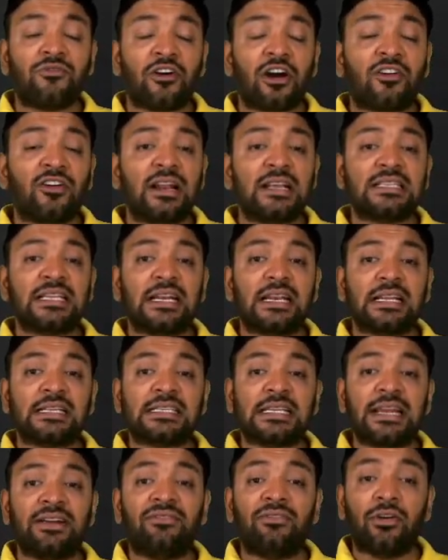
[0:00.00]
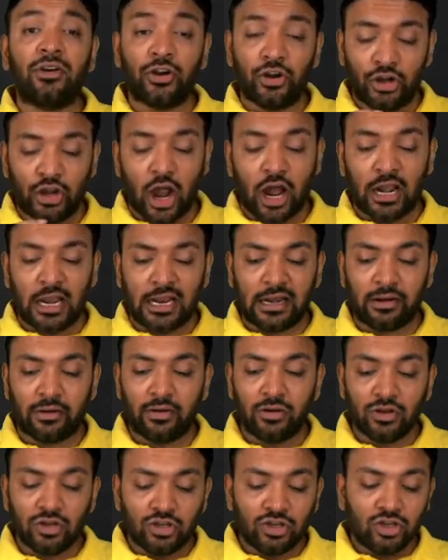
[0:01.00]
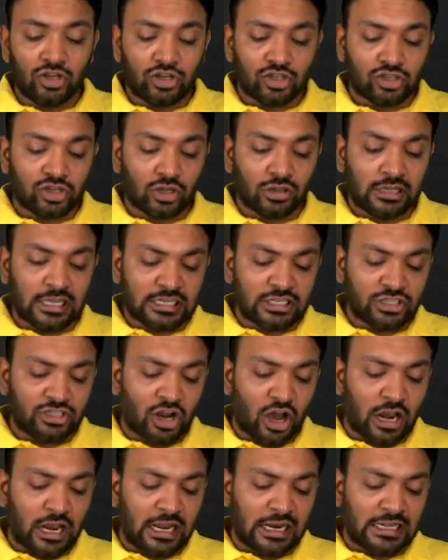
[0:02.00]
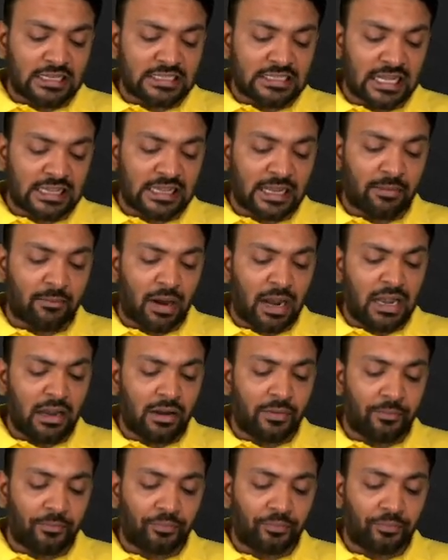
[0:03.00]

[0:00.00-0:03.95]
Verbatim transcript: forward asset received? Dollar. So this dollar is nothing but